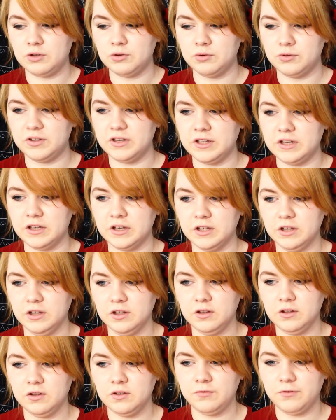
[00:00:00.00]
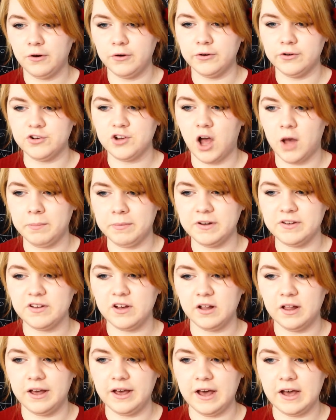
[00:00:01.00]
using Photoshop
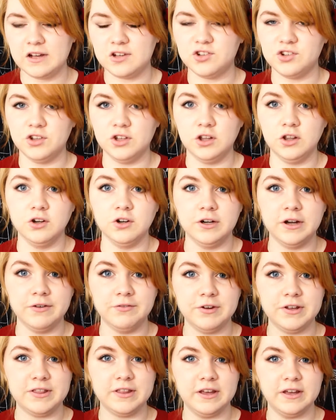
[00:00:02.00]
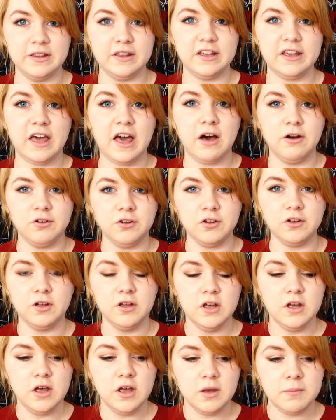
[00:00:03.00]
until I actually learn everything, like how to
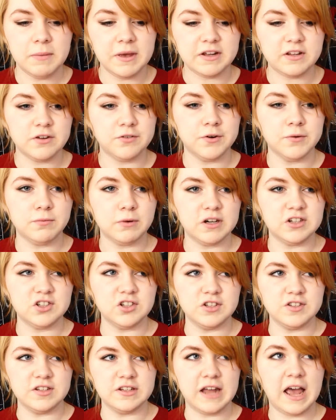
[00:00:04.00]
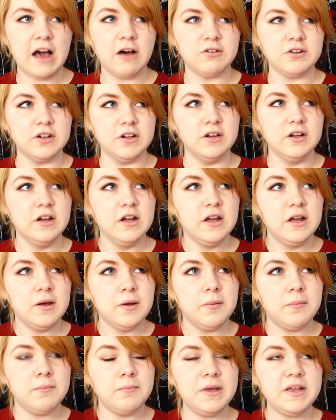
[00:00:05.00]
make different brushes and how to
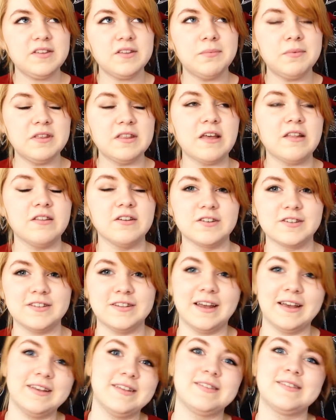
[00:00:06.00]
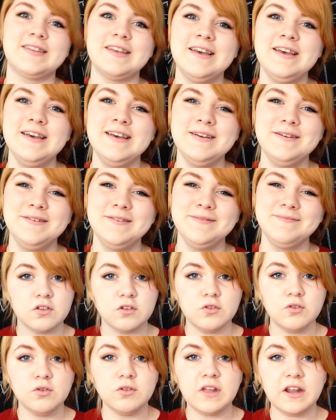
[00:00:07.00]
make something that looks nice. So
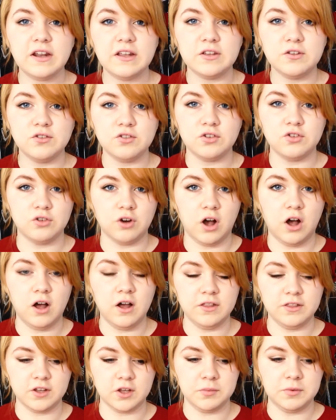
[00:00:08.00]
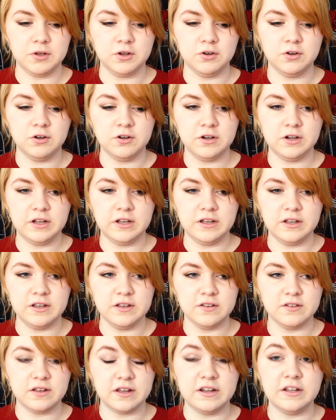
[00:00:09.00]
the tool that I use to draw on the computer
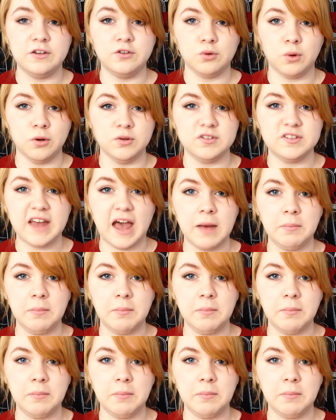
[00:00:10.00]
is an Intuos